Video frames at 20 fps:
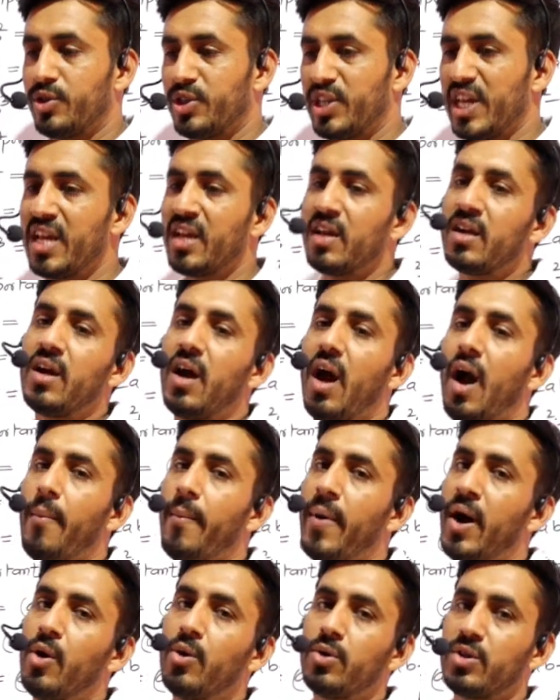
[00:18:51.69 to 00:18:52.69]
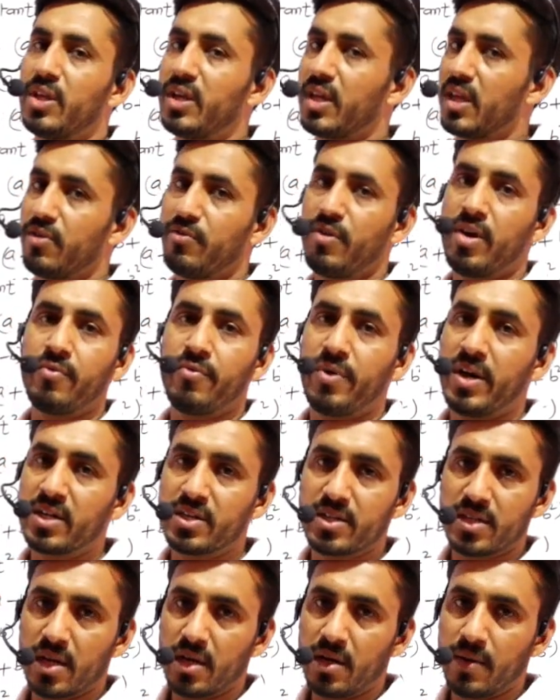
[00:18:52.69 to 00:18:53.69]
think about the given
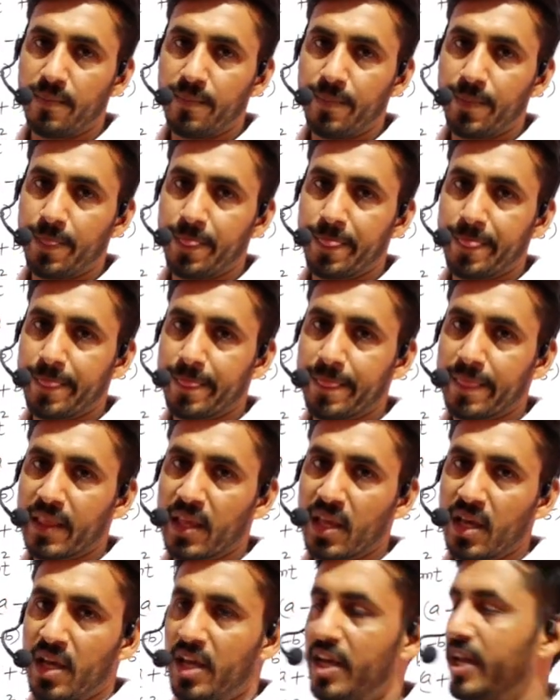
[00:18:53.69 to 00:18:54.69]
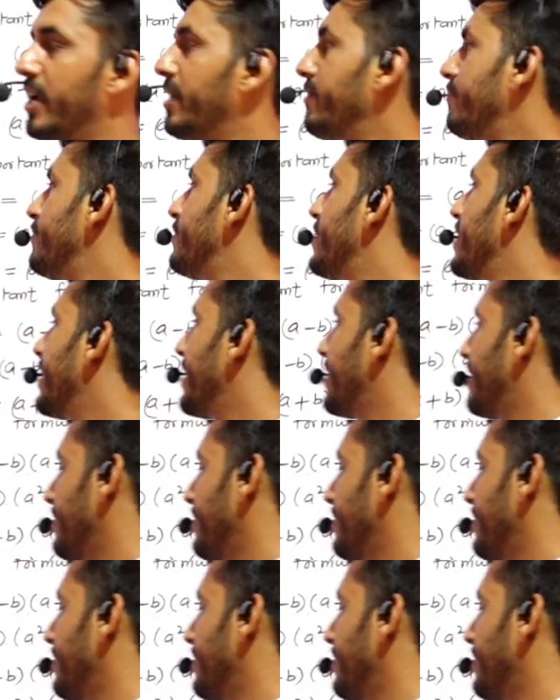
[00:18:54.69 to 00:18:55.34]
function. If there